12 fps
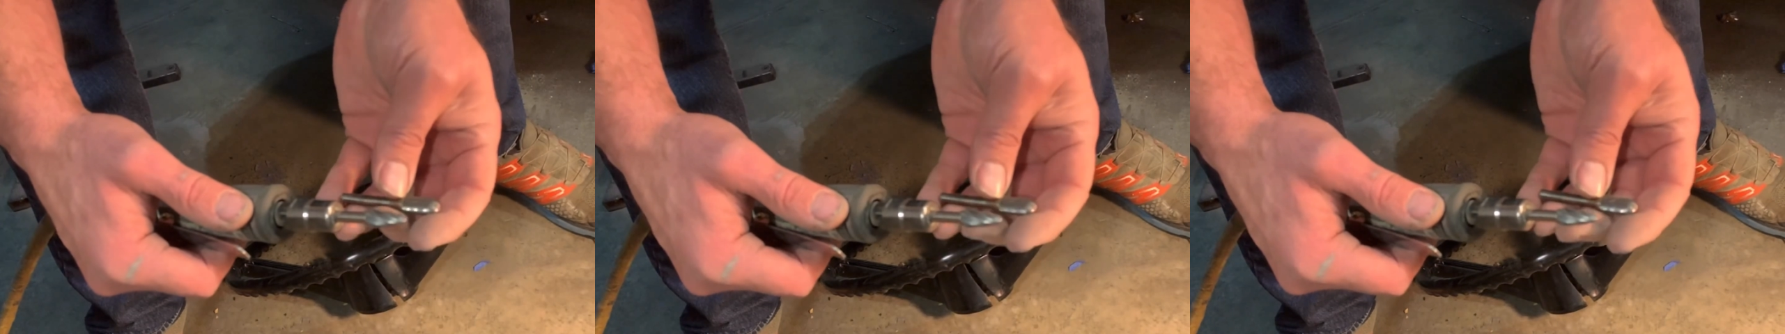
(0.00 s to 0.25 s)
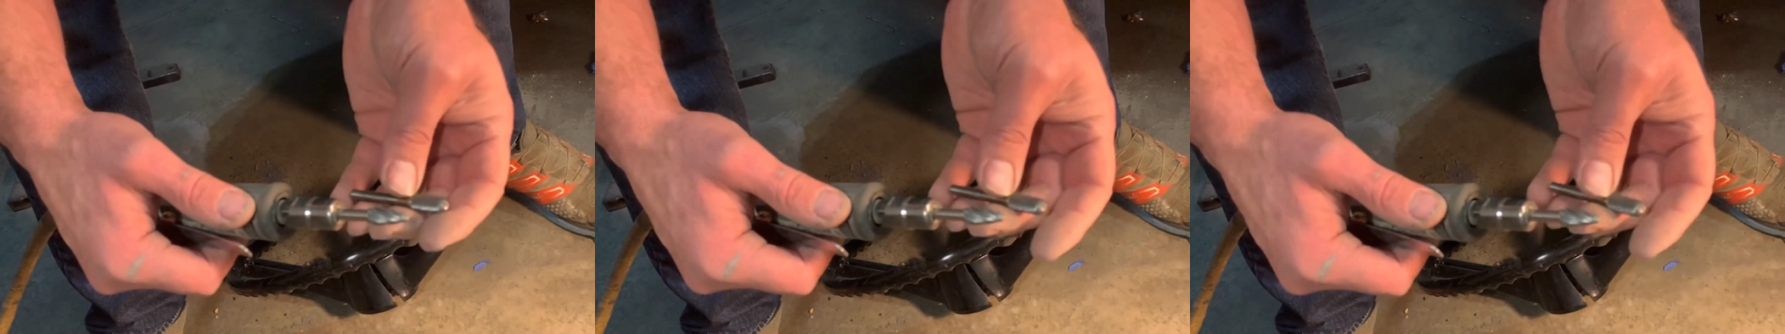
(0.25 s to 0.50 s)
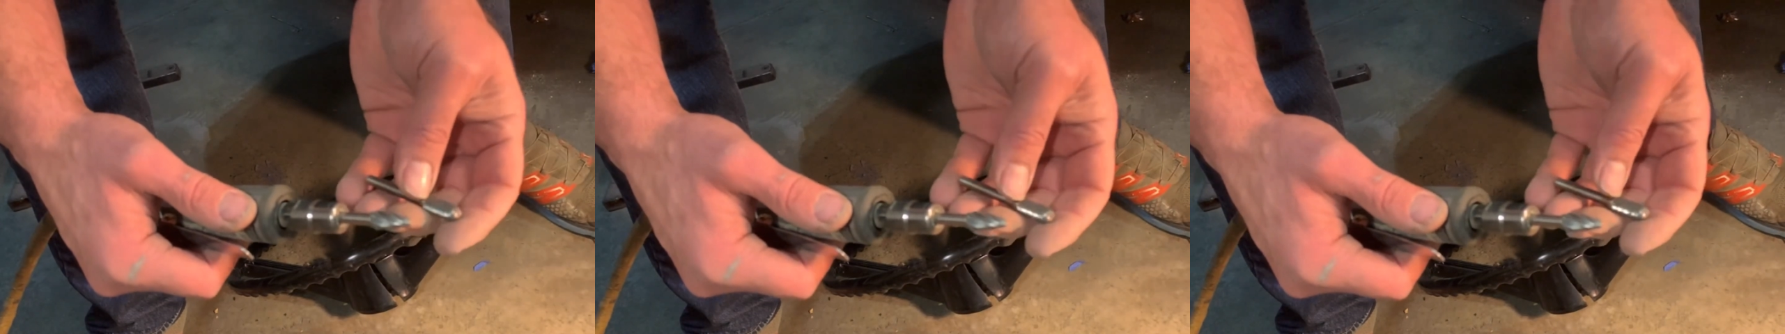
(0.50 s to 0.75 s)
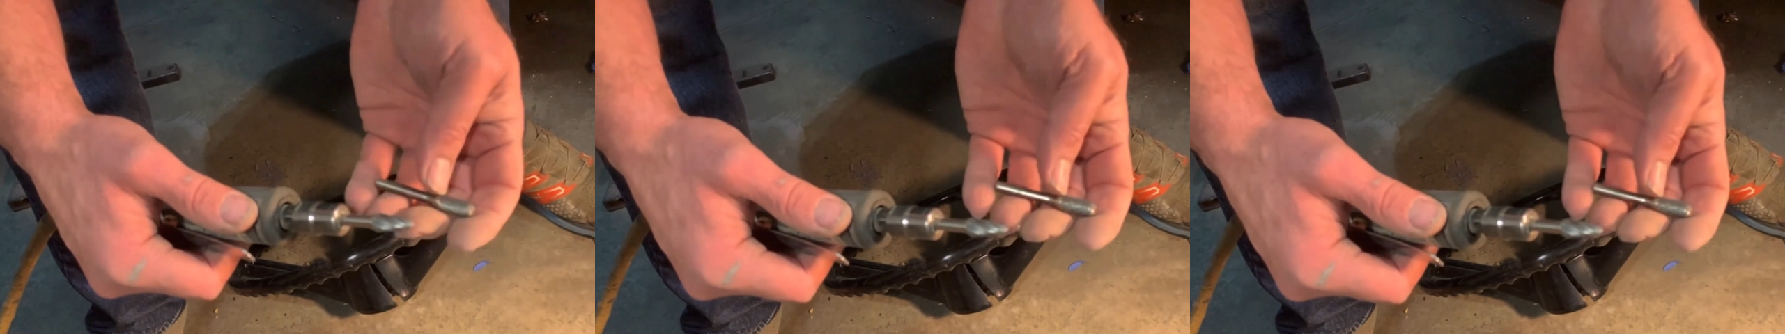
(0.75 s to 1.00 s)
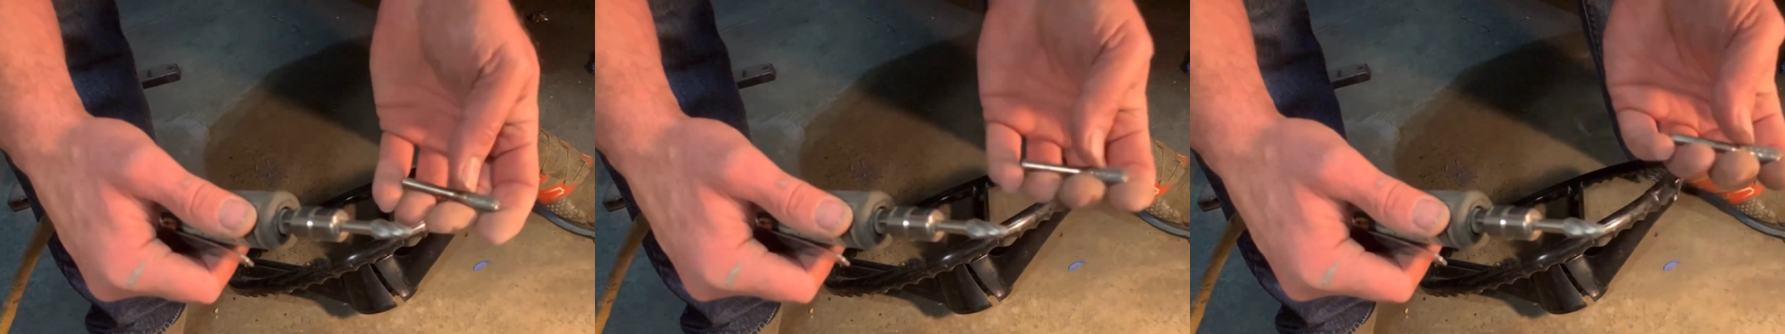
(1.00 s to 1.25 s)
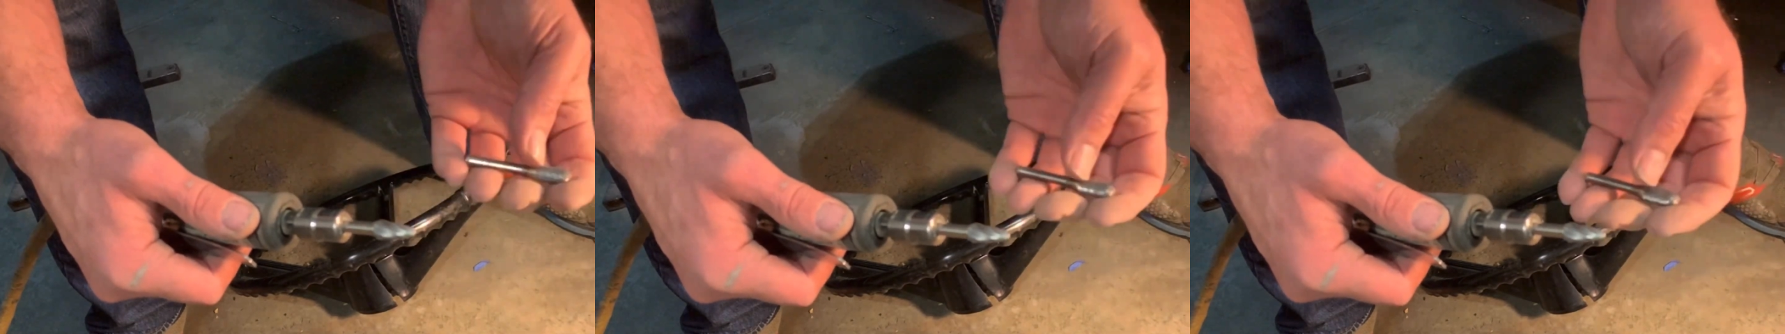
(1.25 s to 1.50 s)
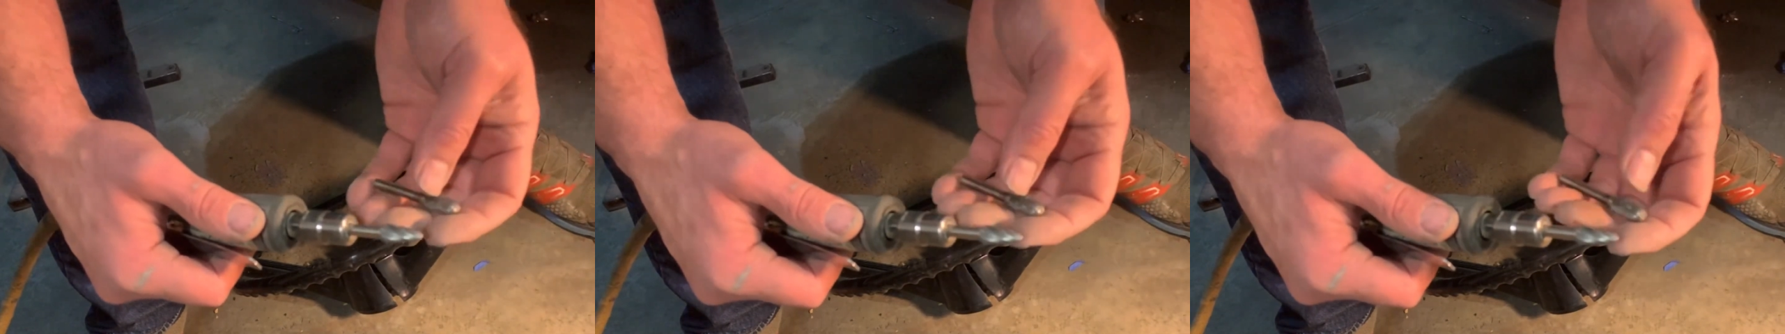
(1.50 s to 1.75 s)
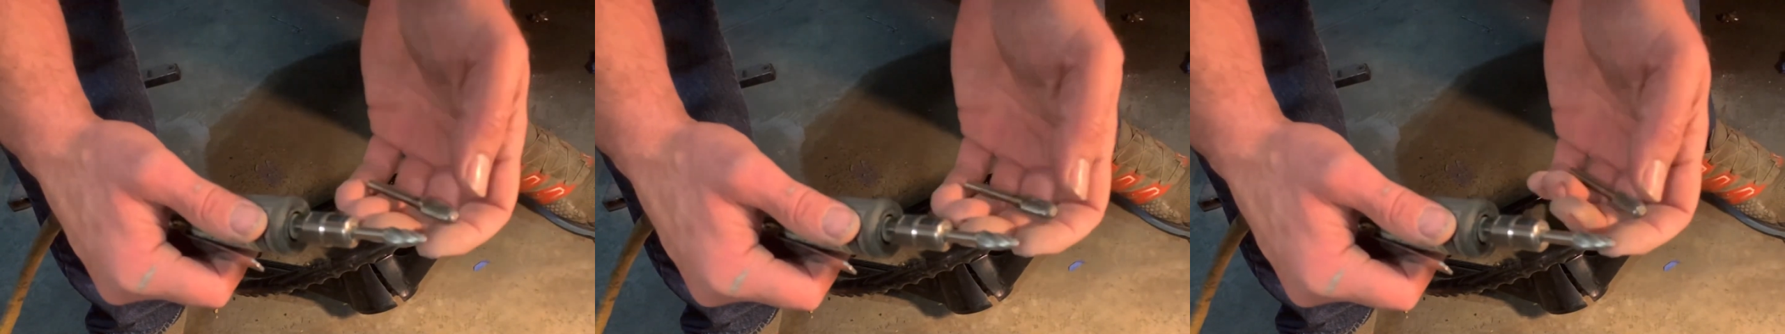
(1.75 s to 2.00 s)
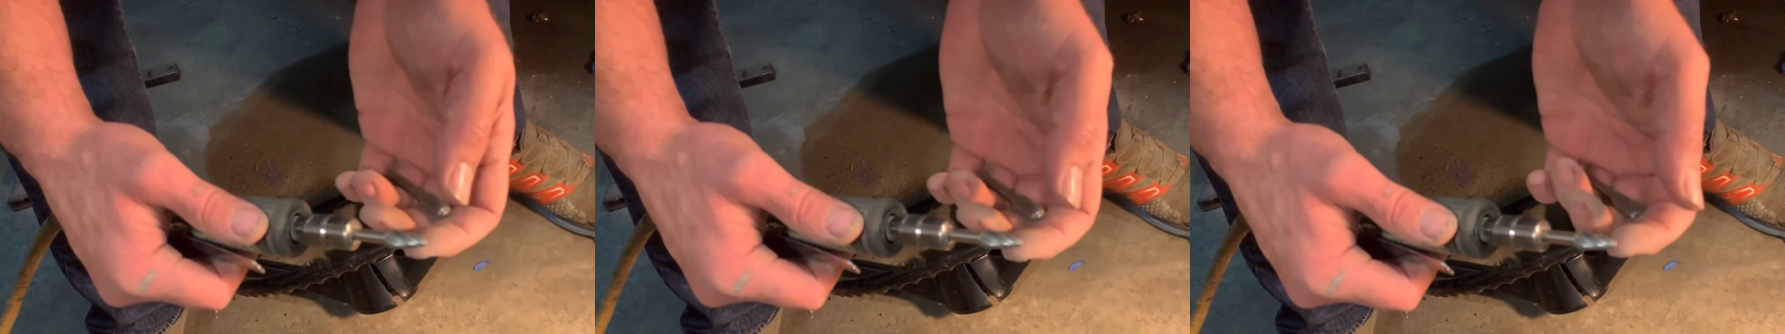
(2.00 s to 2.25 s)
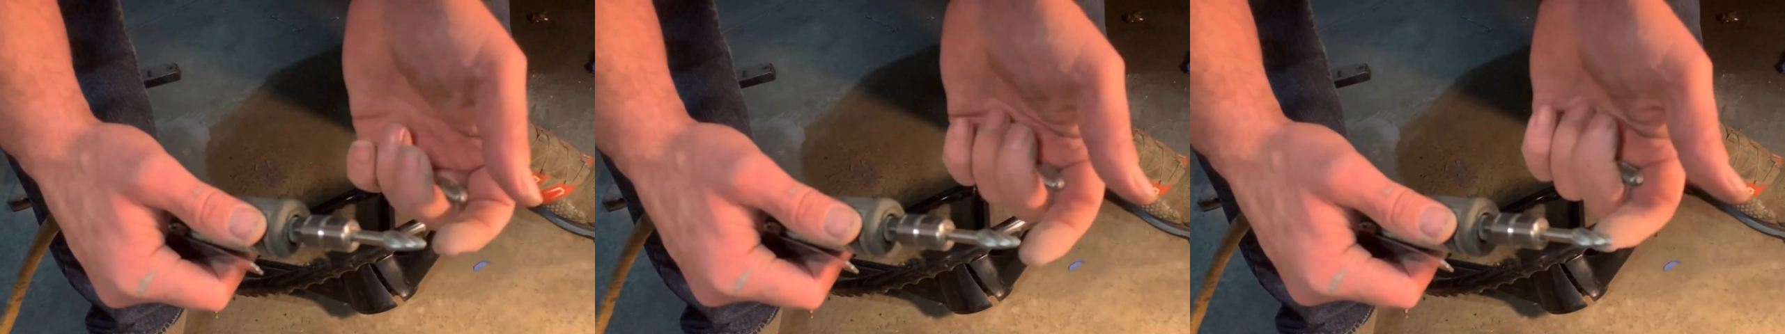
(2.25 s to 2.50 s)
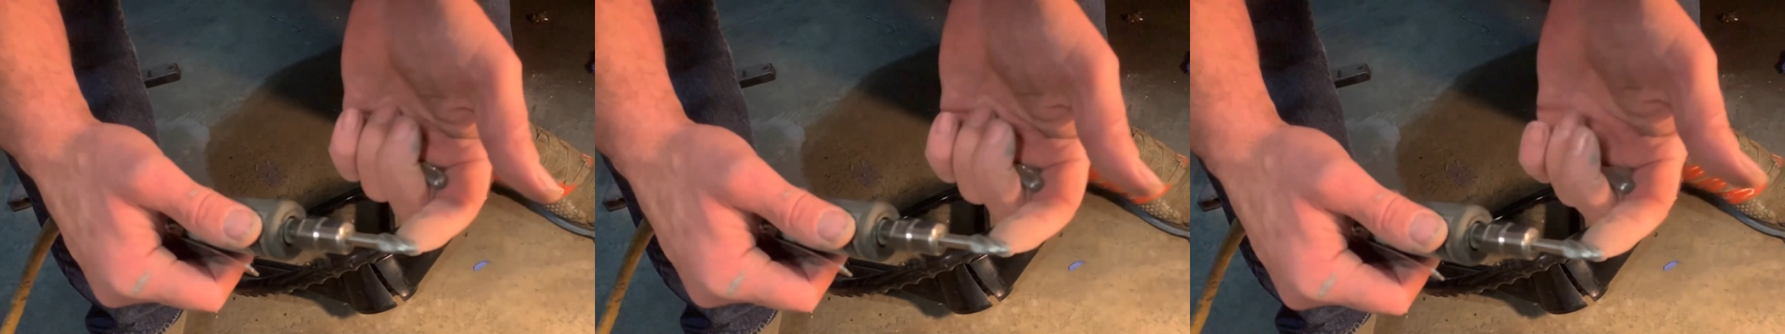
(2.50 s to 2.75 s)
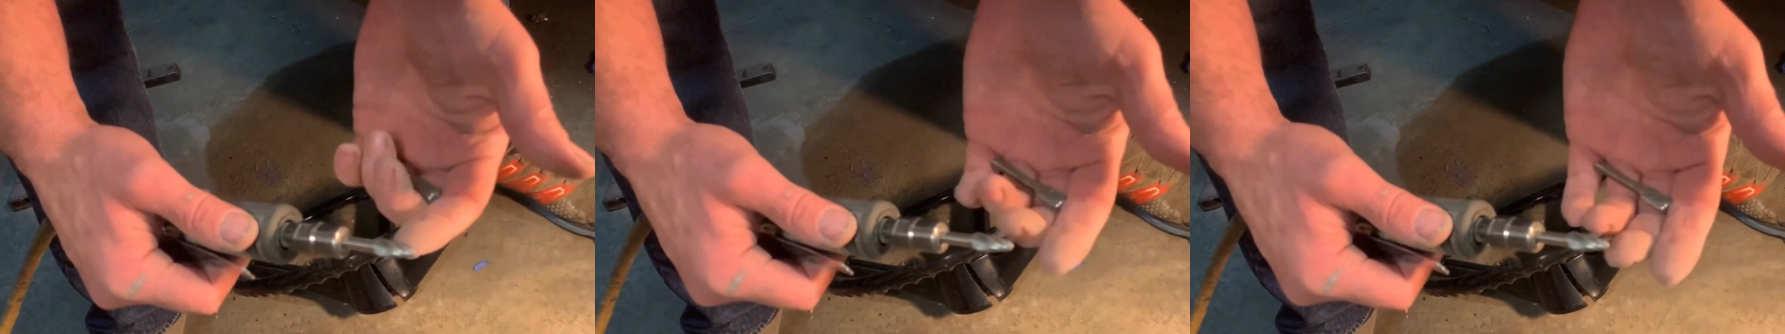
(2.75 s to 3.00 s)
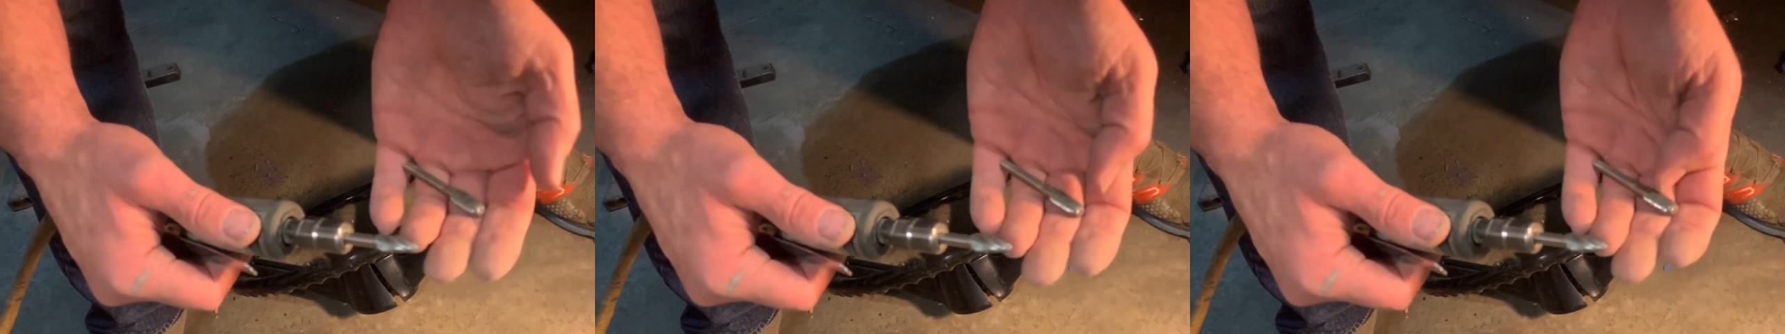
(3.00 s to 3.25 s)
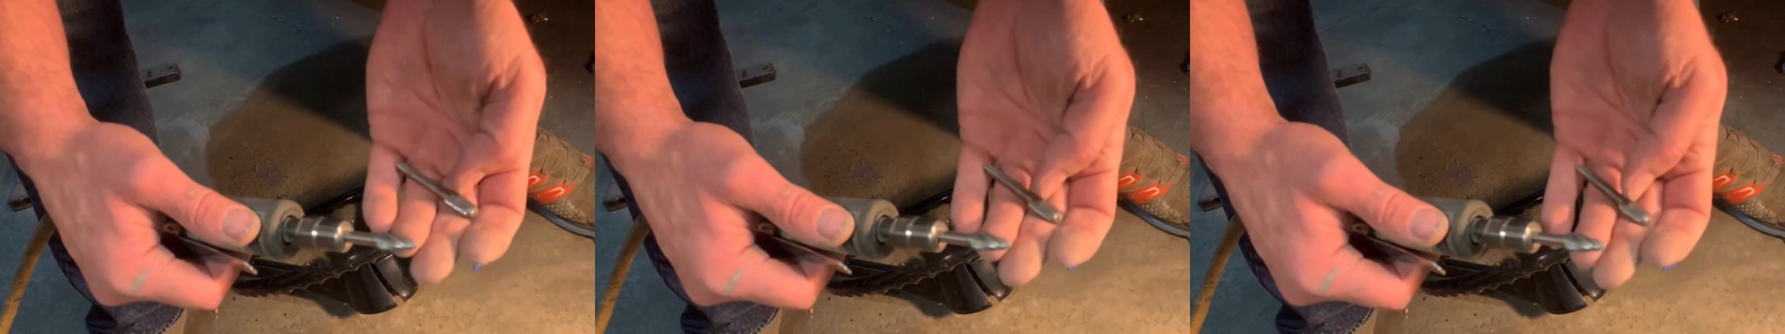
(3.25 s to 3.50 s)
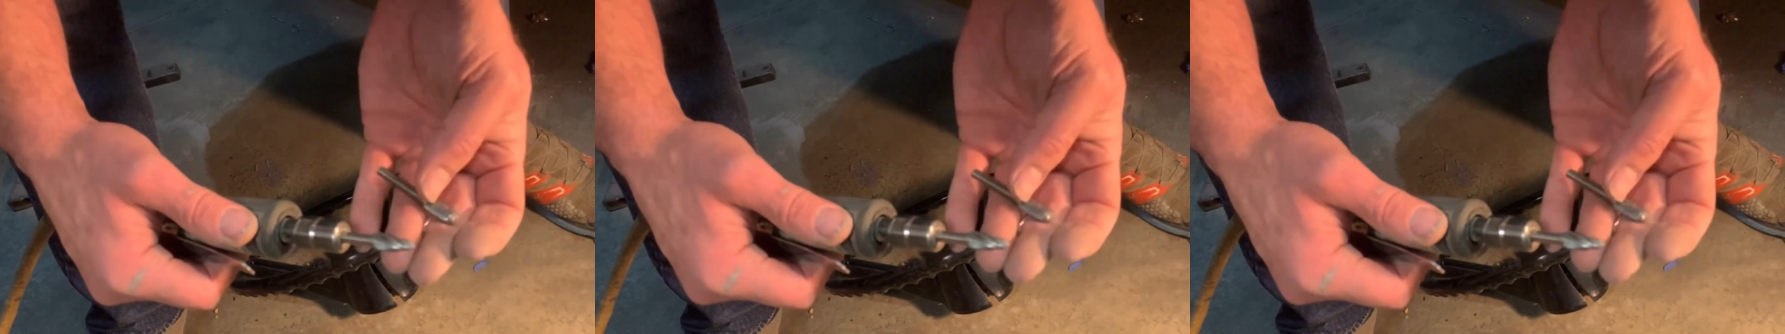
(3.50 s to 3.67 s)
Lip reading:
Nobody's mouth can be seen.